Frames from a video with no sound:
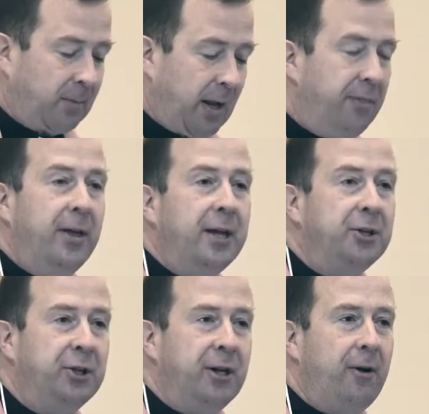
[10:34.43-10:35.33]
And then
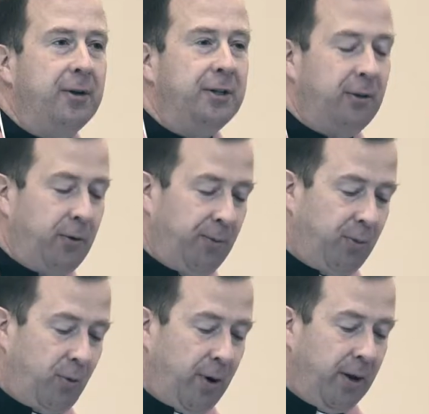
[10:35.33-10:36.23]
she noticed the little
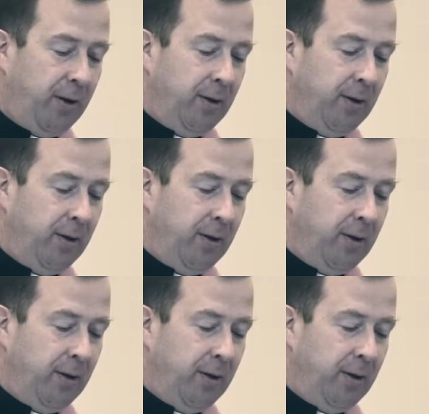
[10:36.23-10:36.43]
boy